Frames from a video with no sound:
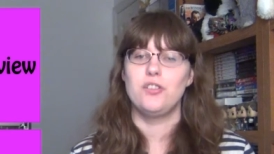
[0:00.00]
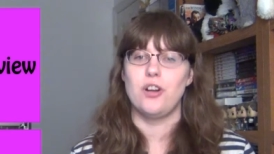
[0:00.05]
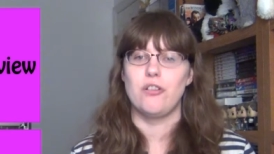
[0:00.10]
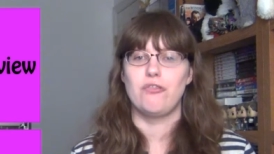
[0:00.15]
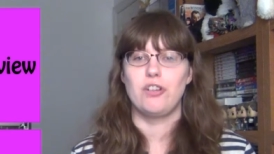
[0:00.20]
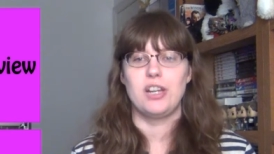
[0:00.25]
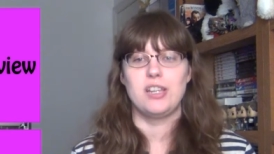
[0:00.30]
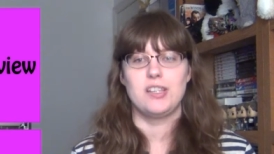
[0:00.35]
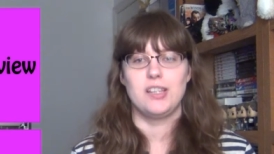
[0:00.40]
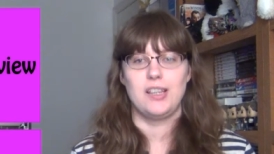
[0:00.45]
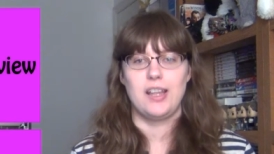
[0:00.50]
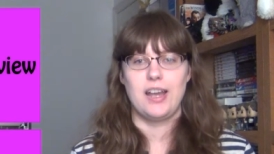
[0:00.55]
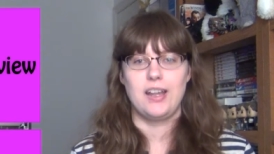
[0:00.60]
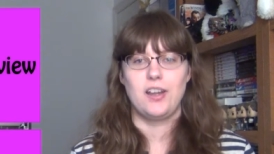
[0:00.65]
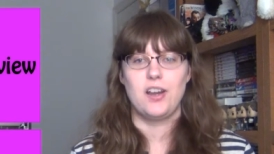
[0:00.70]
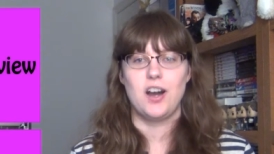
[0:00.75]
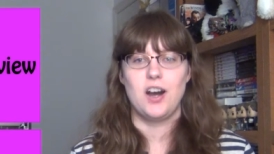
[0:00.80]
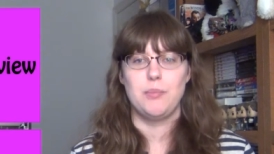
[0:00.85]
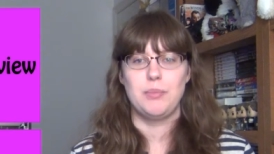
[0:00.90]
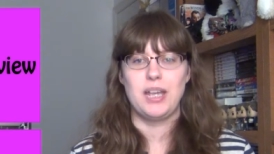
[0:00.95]
Don't forget to like,
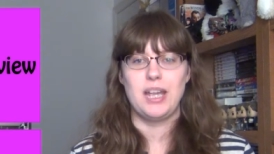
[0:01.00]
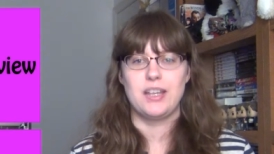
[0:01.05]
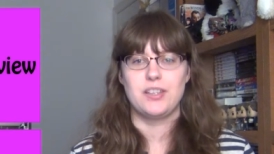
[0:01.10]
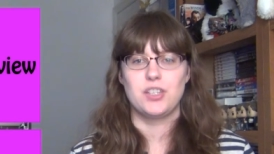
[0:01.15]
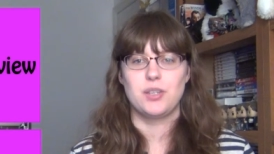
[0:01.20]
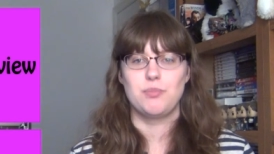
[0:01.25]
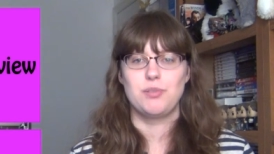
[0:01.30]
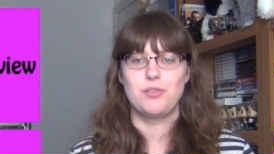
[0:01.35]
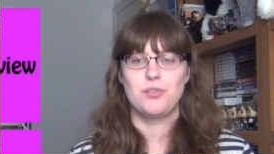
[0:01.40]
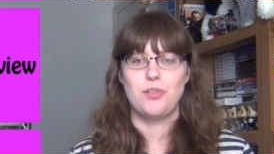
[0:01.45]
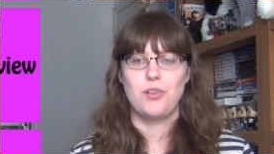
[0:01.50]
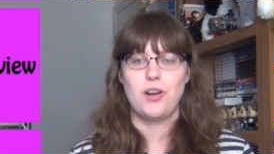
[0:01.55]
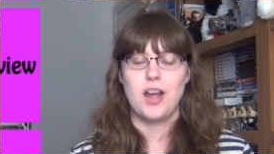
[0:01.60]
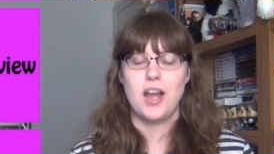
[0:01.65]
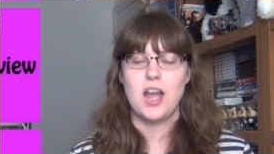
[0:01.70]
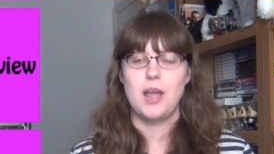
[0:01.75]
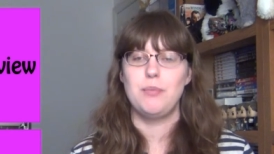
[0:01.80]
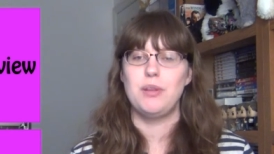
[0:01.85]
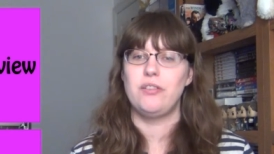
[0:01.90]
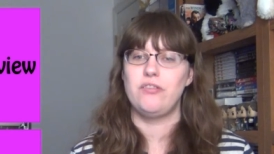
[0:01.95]
comment, and
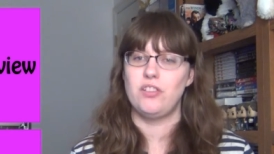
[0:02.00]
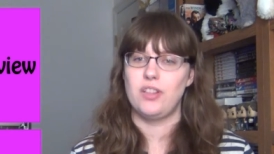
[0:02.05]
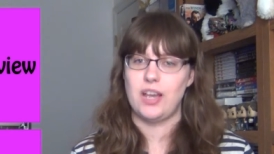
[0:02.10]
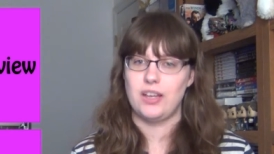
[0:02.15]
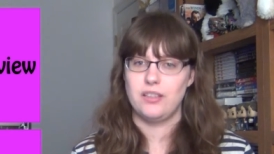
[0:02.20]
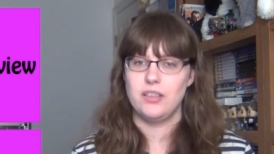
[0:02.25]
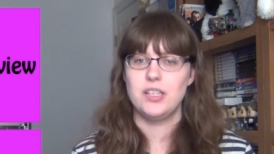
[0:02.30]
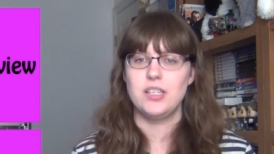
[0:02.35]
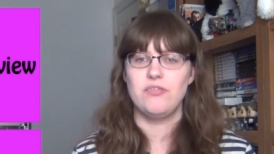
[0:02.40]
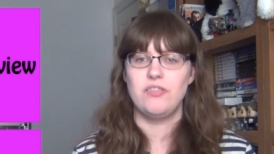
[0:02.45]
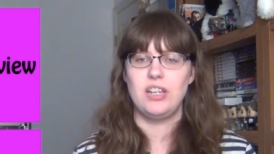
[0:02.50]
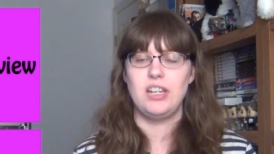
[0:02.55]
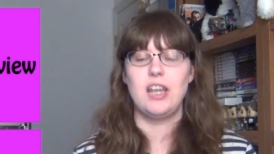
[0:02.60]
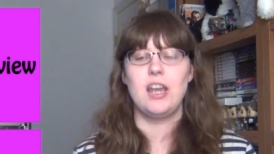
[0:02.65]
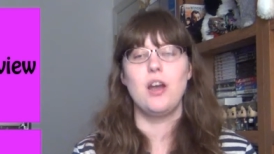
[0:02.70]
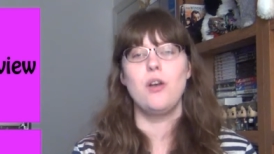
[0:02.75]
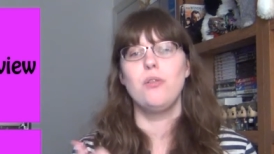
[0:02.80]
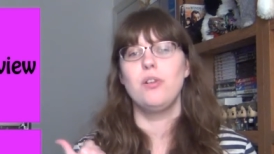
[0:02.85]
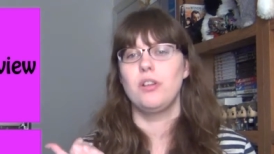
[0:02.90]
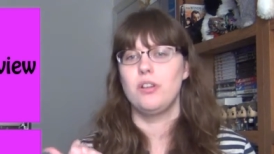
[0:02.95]
subscribe. And if you like this
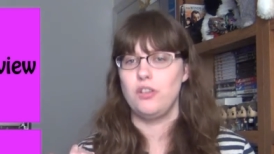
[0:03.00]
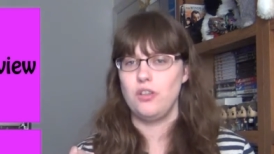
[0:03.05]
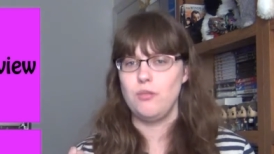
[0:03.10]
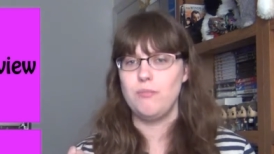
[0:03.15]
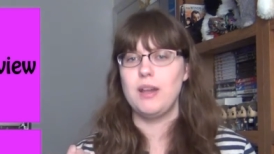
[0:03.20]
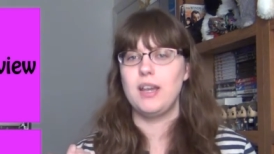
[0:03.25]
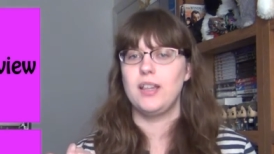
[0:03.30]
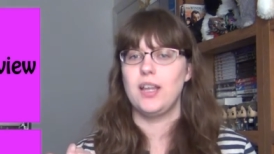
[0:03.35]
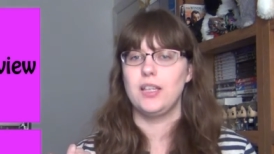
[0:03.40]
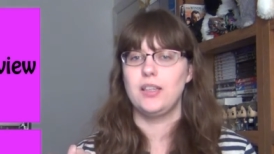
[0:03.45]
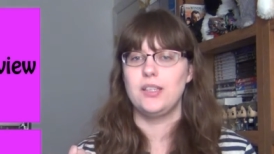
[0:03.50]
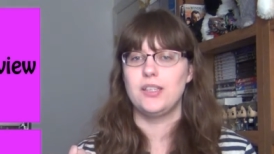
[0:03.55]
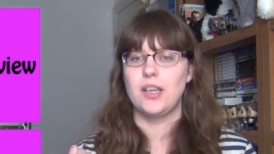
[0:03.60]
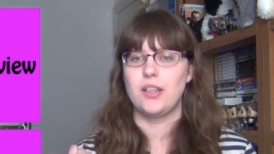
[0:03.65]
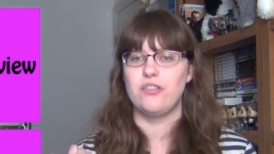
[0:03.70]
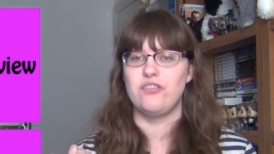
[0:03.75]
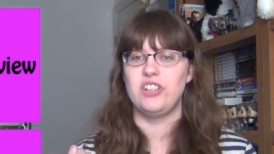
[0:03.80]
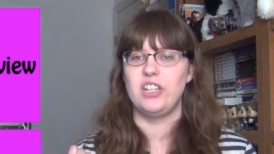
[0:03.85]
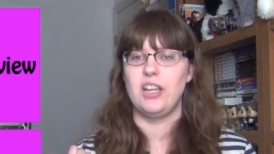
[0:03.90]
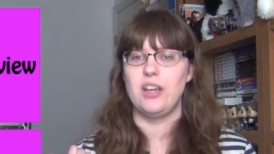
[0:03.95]
video, you may like these
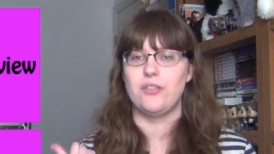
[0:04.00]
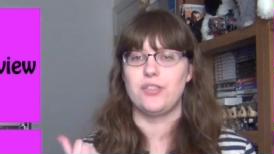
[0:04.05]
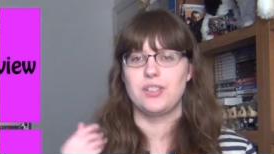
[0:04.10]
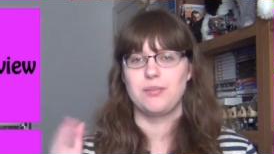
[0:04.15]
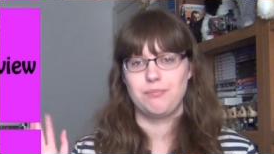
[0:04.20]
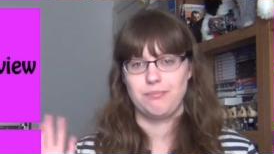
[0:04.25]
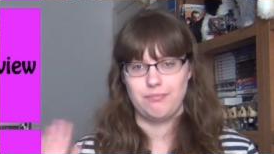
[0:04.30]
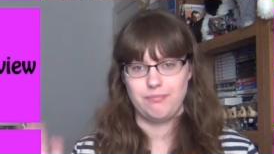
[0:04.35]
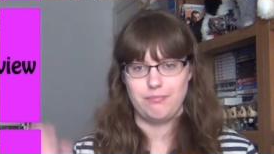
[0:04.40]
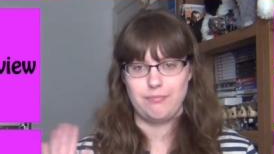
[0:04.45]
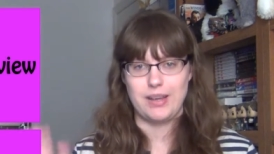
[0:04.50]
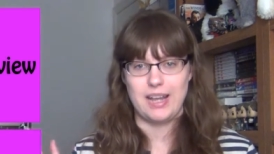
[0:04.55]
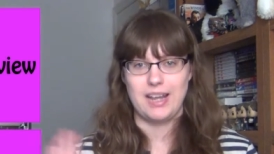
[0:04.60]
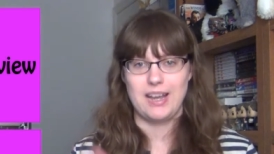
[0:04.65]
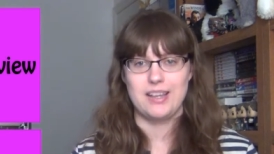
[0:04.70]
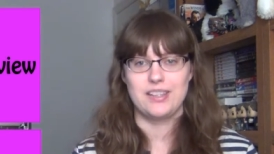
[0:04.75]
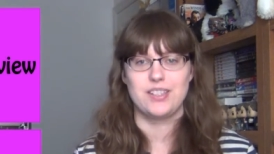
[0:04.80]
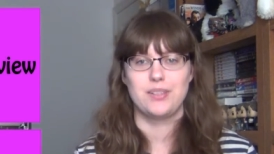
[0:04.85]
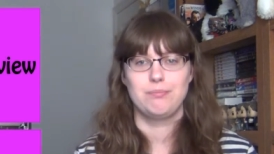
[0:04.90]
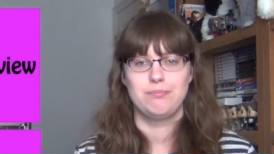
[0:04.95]
other videos. Bye,
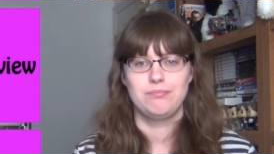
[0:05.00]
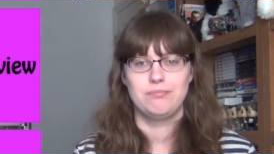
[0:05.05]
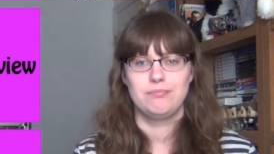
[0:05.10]
guys.